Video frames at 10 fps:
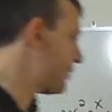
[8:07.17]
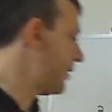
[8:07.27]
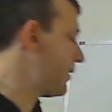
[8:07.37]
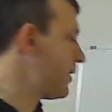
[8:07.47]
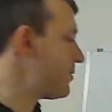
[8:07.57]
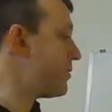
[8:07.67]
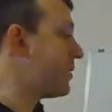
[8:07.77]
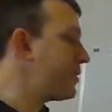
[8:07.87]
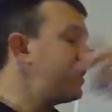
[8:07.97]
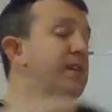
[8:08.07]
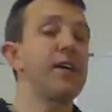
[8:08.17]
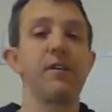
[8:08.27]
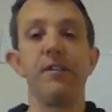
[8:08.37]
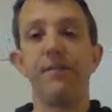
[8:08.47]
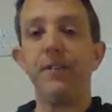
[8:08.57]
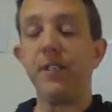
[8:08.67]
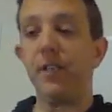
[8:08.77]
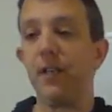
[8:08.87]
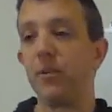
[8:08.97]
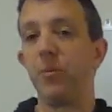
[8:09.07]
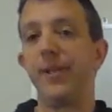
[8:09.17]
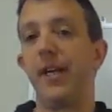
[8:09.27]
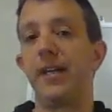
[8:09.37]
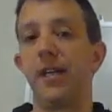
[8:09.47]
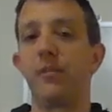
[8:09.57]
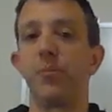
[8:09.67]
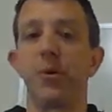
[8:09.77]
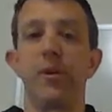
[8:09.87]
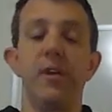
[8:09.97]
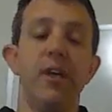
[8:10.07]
And as you can see, I couldn't fit it all on one line on the board.